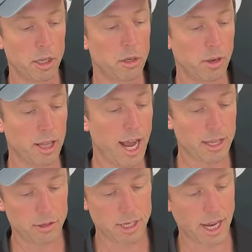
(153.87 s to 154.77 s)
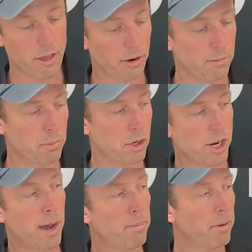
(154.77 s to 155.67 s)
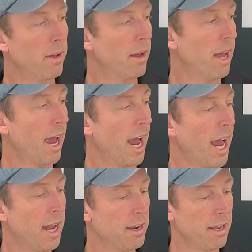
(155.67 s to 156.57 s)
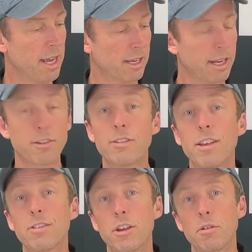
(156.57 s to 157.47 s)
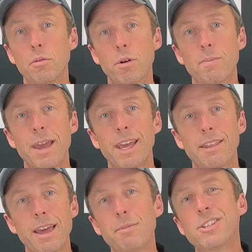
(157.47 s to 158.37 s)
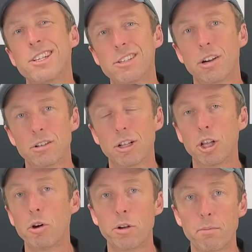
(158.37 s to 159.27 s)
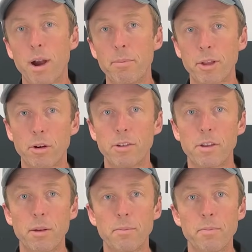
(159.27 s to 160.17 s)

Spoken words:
you can lock those together and push up, and it can assist you with making it that much easier to load and prime the grease gun.